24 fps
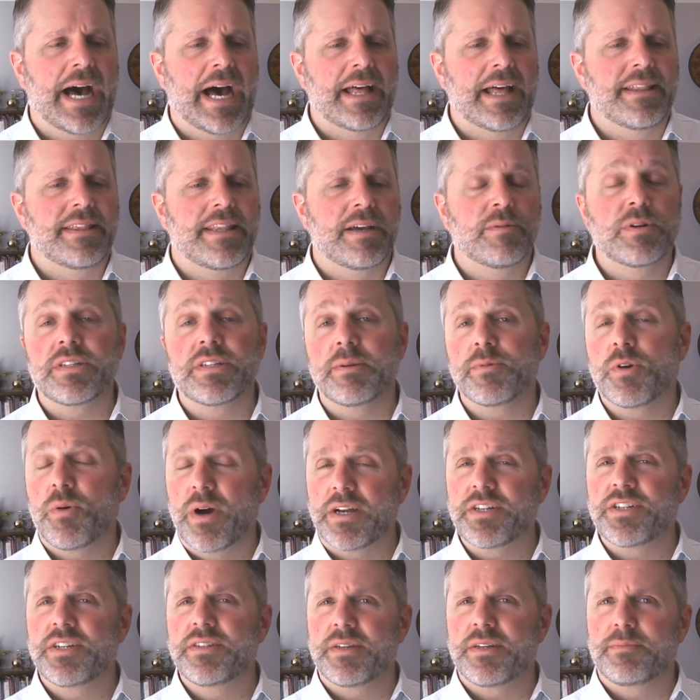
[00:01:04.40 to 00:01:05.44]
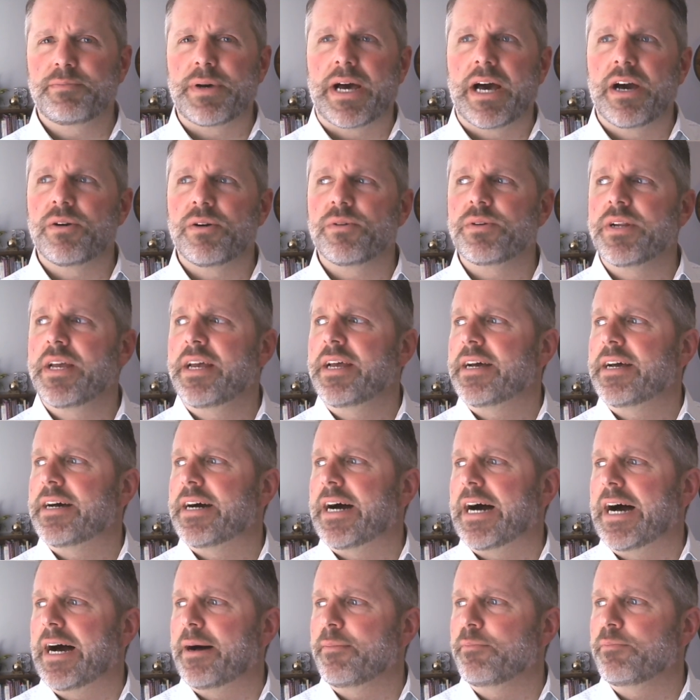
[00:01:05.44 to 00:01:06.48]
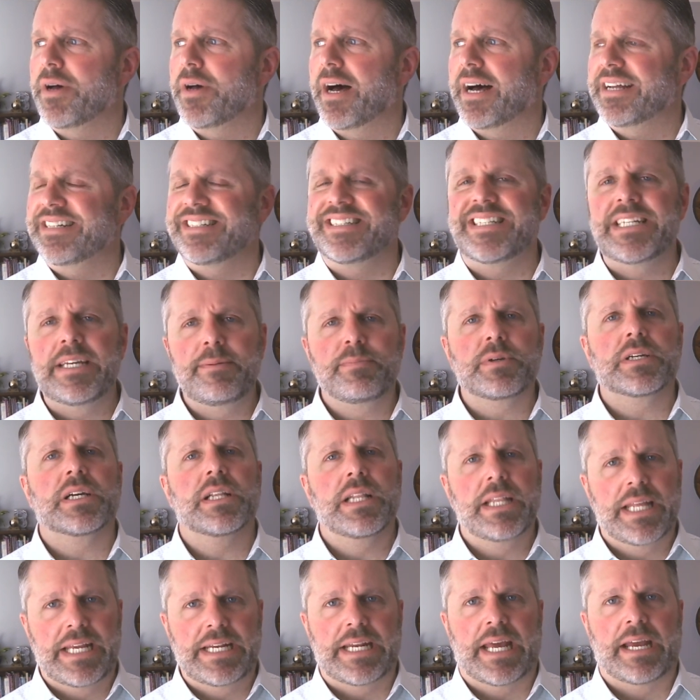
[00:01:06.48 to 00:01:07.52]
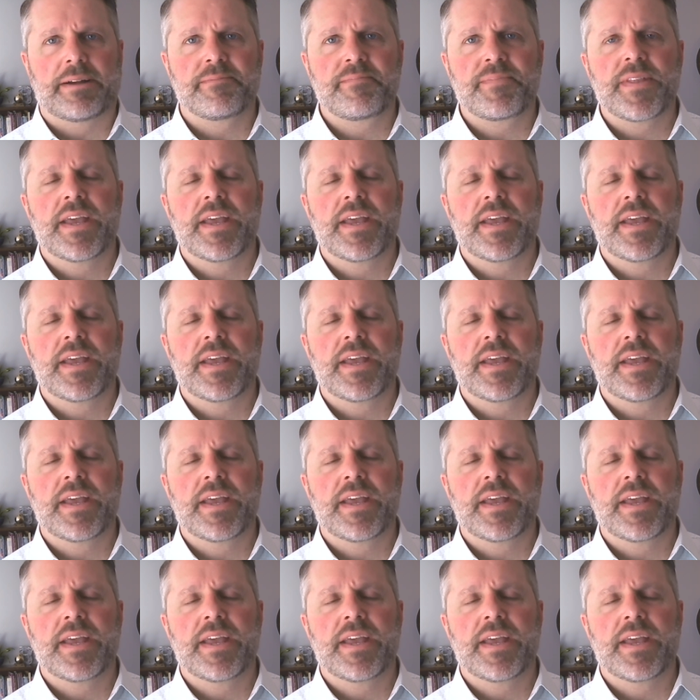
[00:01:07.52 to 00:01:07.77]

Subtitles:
There were some questions about a deep cleaning,